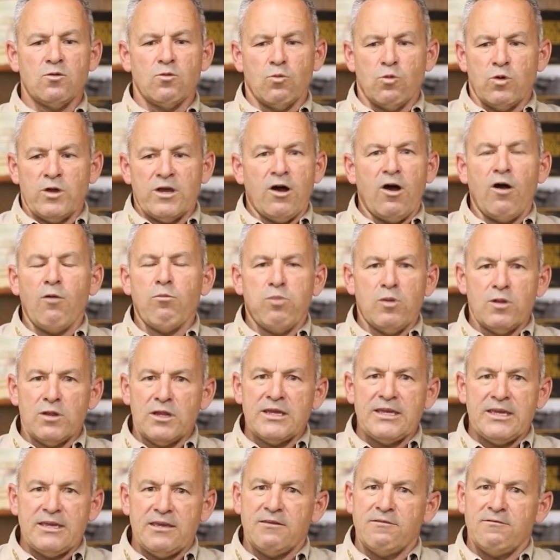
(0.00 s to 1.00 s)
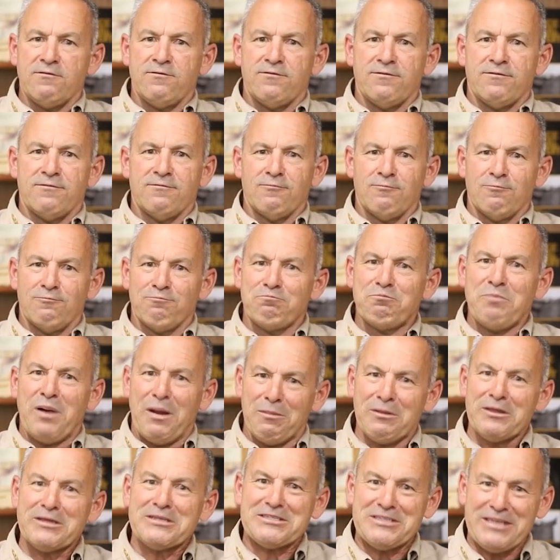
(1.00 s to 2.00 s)
we all believe
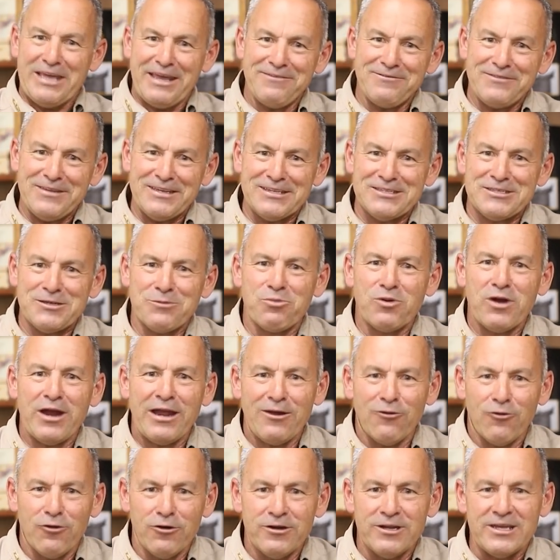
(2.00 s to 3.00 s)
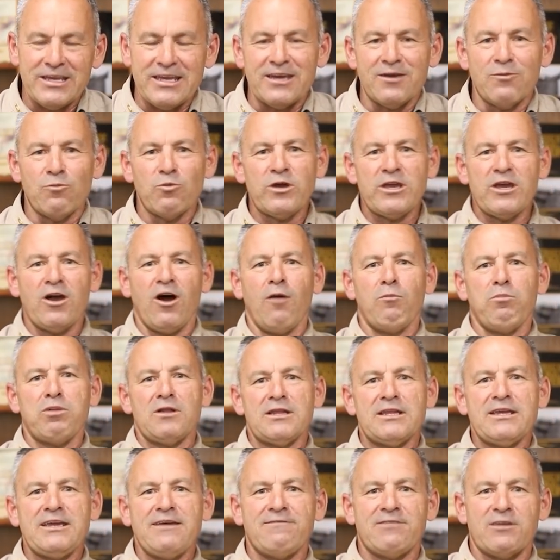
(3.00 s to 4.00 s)
public safety is a priority, and we all
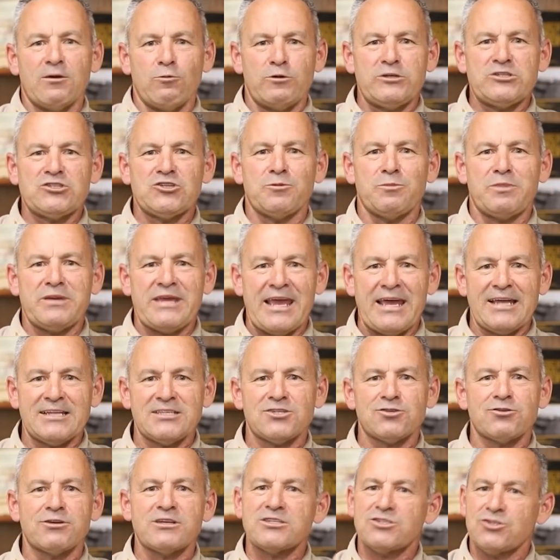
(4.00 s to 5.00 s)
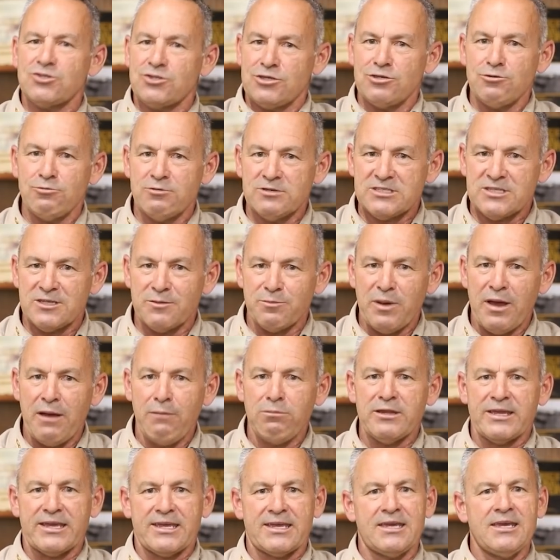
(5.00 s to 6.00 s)
believe that we should be answering to you as the
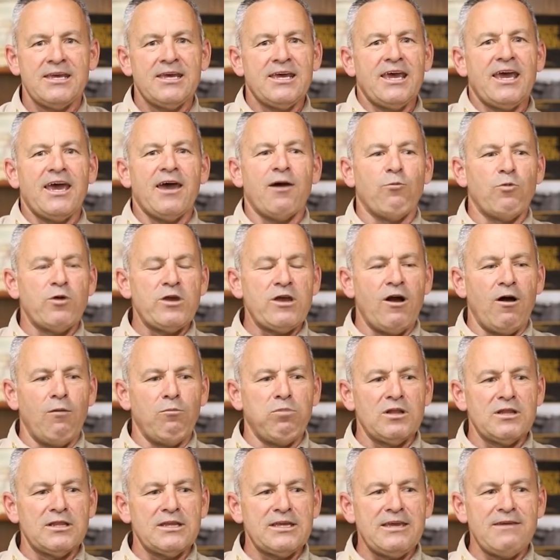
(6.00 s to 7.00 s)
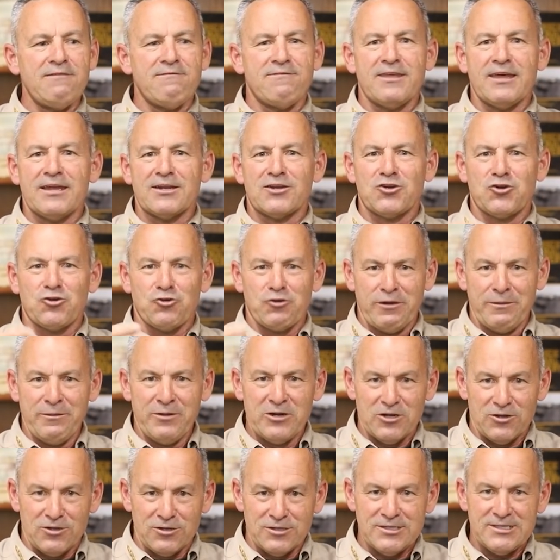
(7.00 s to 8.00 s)
public. And we all believe that
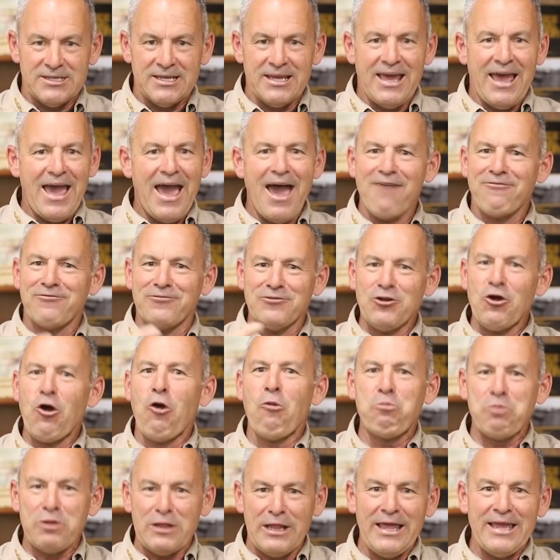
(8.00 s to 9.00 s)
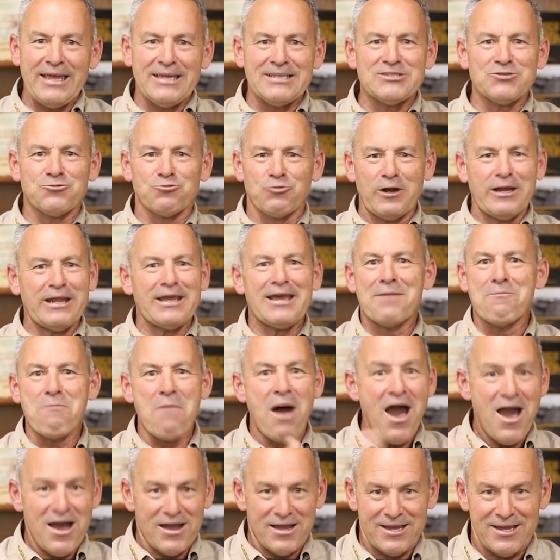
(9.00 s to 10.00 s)
criminals have no place running
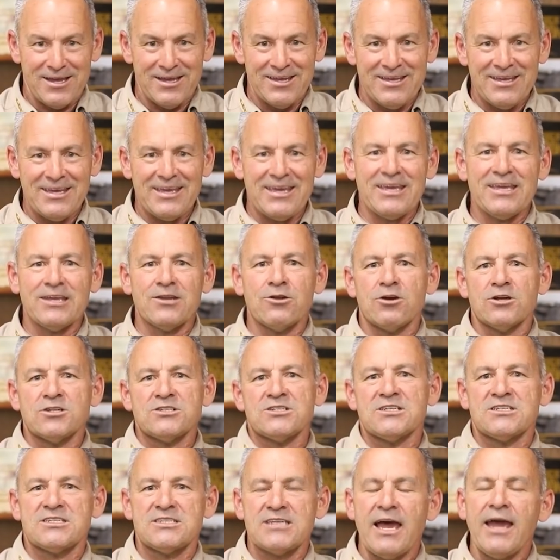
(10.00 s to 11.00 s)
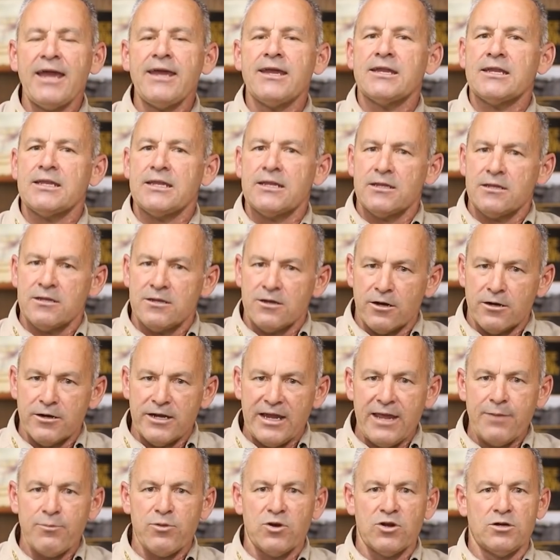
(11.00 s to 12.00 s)
amok in our society and in our
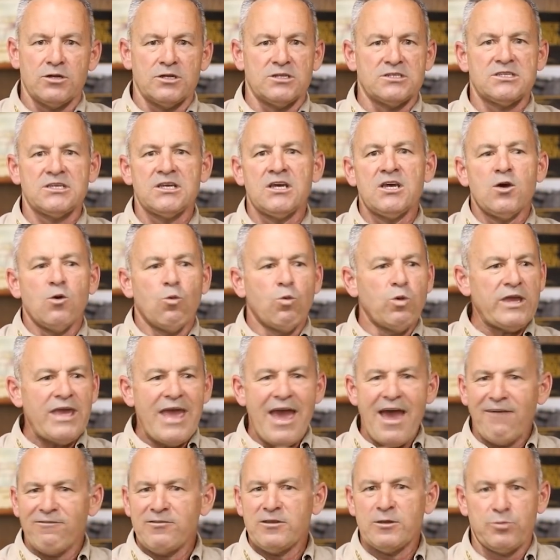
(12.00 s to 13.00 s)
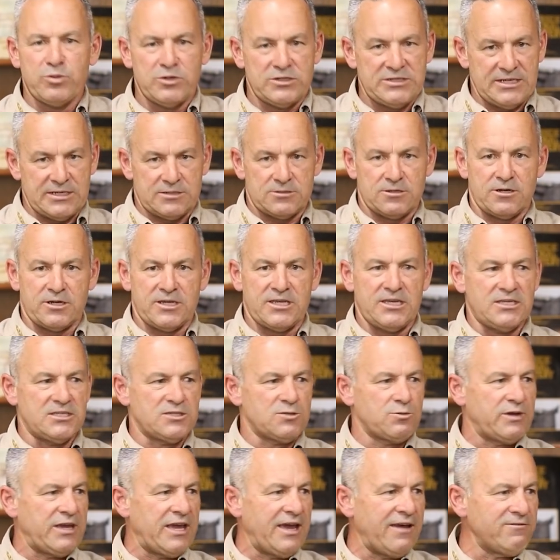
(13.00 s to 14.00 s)
neighborhoods. We have to protect our
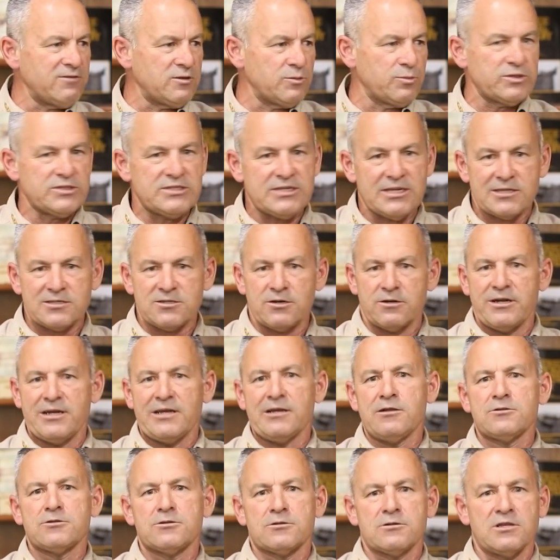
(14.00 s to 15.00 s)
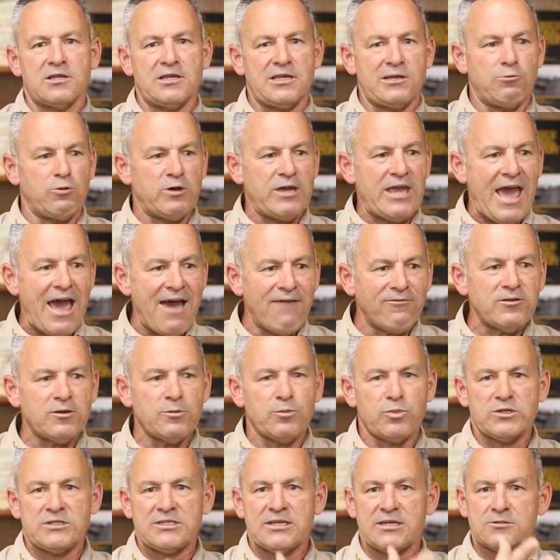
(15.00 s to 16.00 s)
kids. We have to protect our elderly. We have
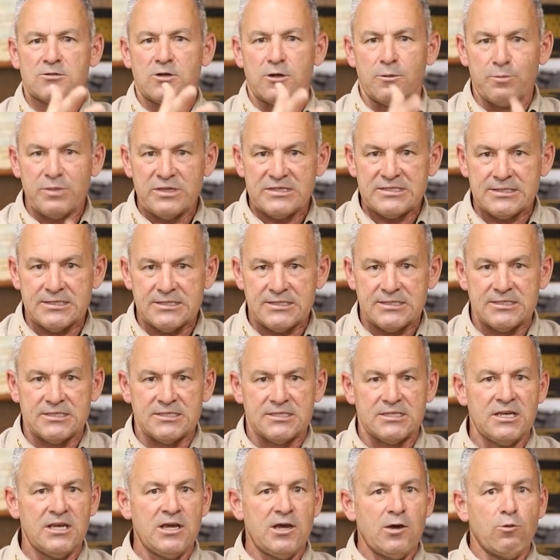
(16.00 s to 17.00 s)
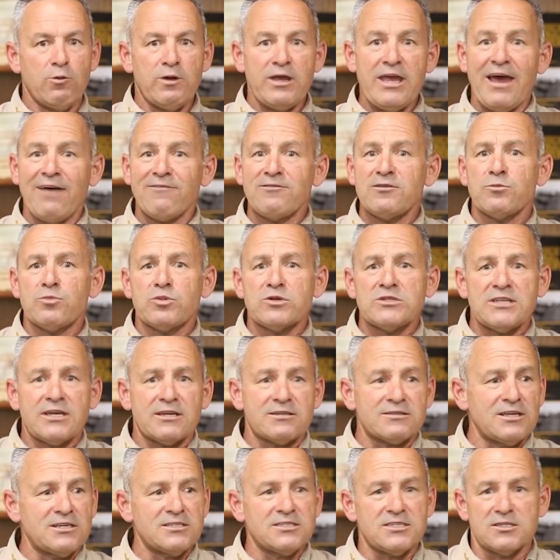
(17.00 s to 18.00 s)
to protect our businesses. We have to
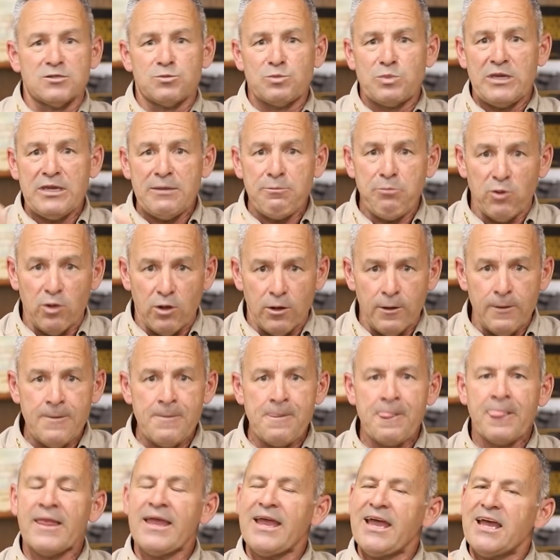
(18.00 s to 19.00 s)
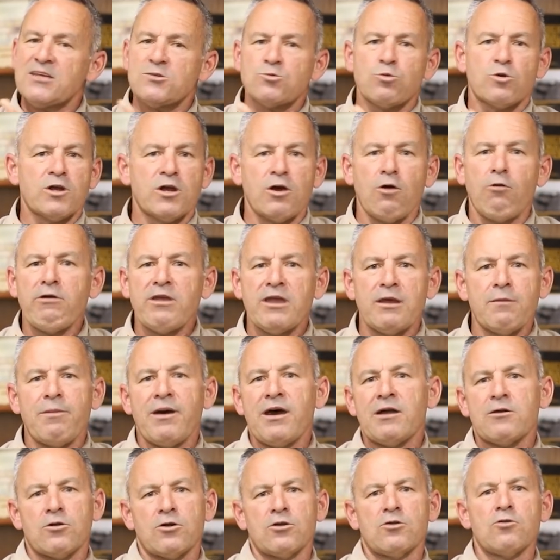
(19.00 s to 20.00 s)
protect us as people as we're going
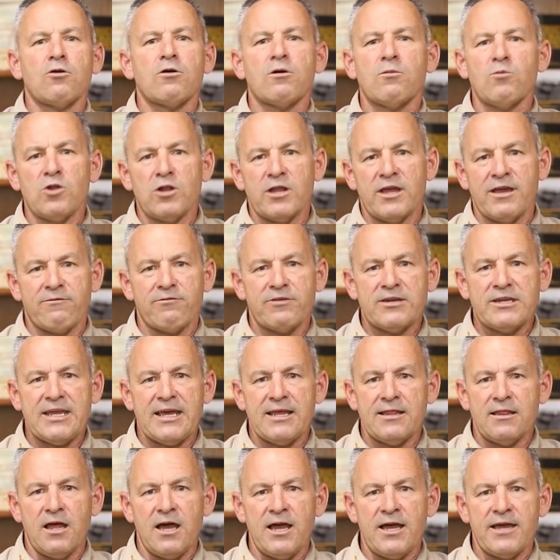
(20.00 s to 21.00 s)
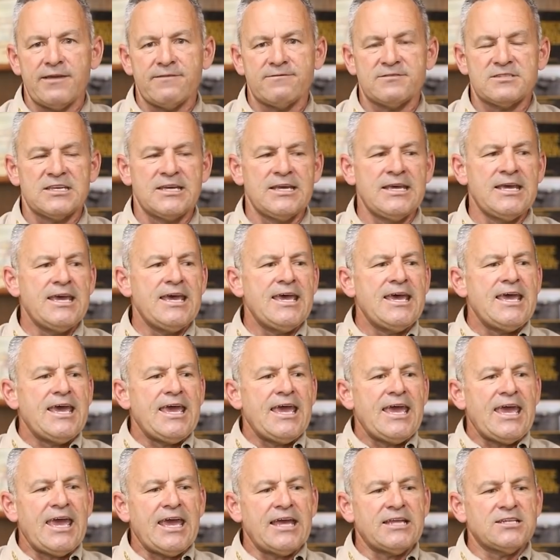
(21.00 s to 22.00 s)
about our normal everyday lives.
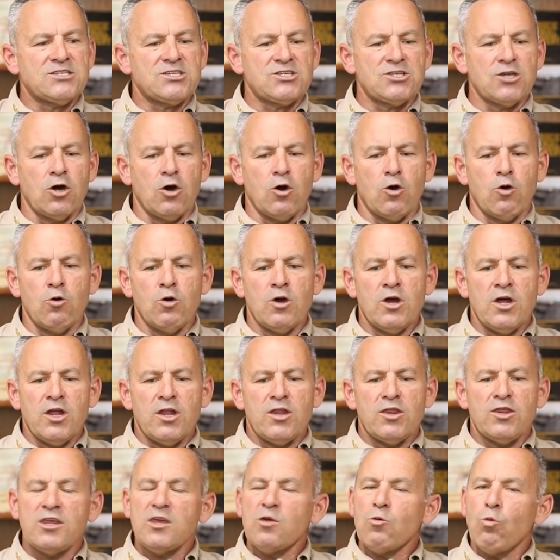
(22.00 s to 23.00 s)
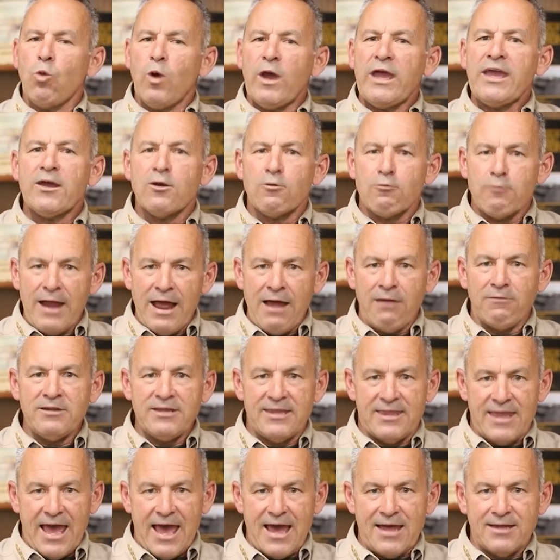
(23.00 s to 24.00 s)
And so the way
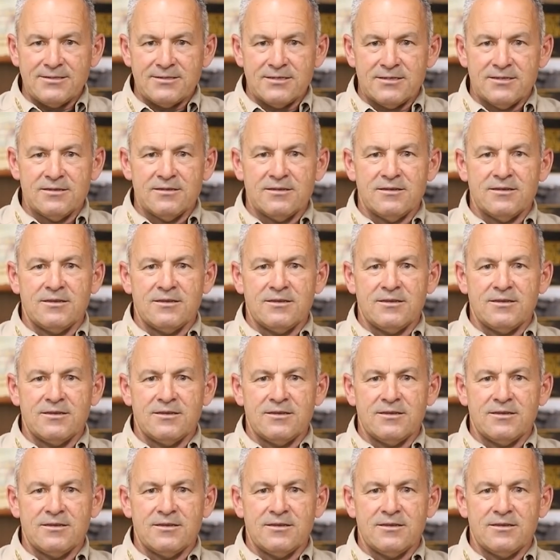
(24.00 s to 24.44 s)
around that